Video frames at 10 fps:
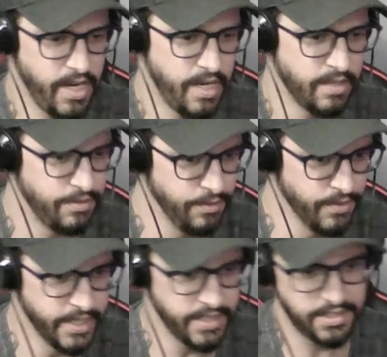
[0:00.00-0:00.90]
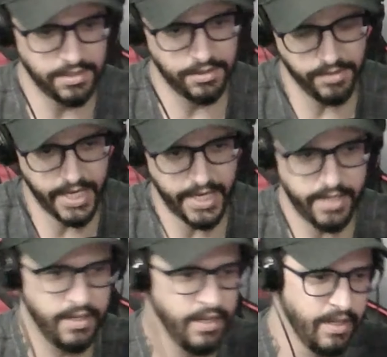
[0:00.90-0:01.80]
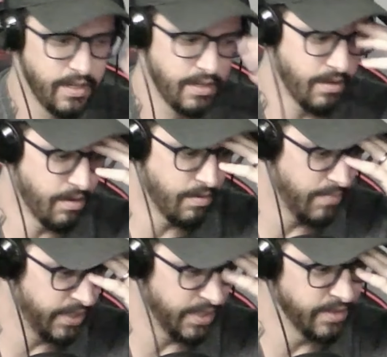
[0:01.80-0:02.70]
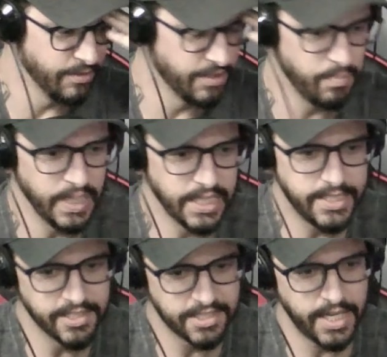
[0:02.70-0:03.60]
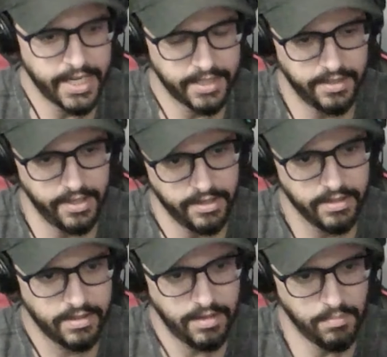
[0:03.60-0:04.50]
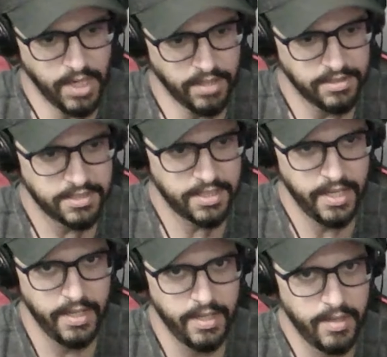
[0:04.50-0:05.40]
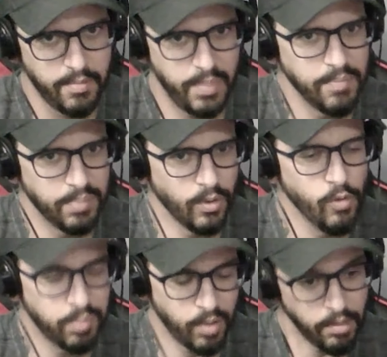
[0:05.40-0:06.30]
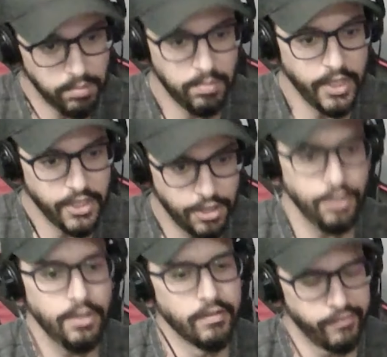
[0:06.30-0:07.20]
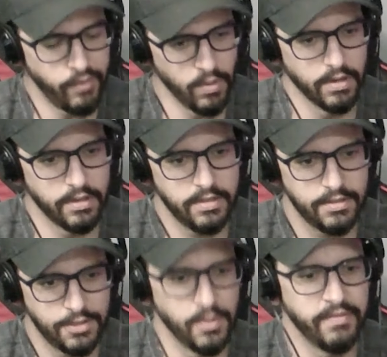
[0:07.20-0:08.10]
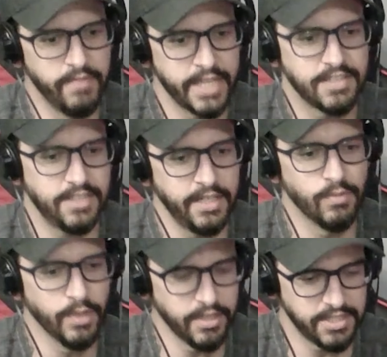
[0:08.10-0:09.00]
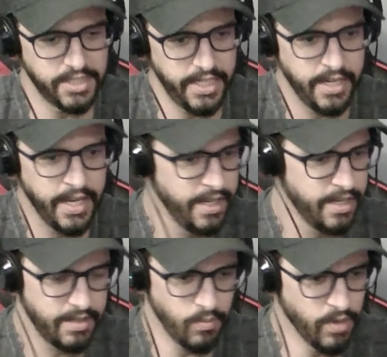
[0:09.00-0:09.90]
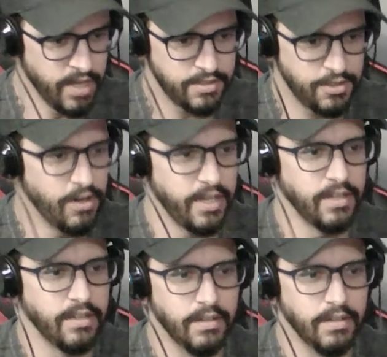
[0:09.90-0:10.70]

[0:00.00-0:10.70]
and do this and do that. Um, I think there's a big disconnect there amongst people who probably could afford to invest in real estate. We're not talking